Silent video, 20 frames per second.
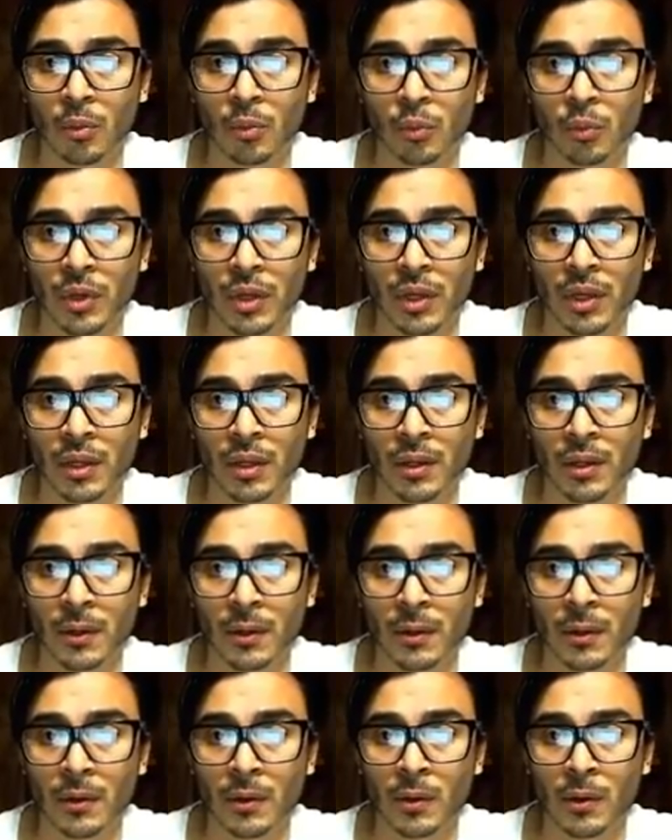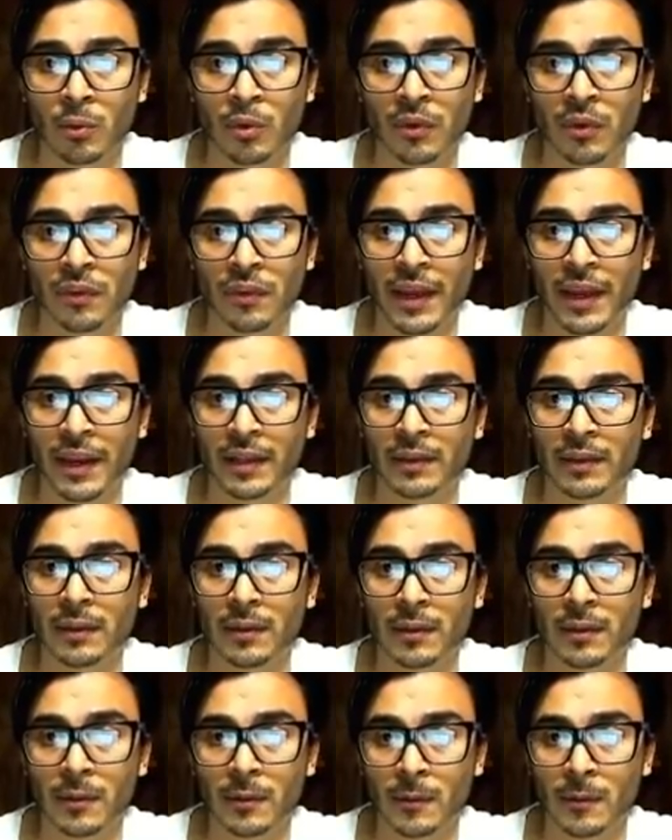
we reflect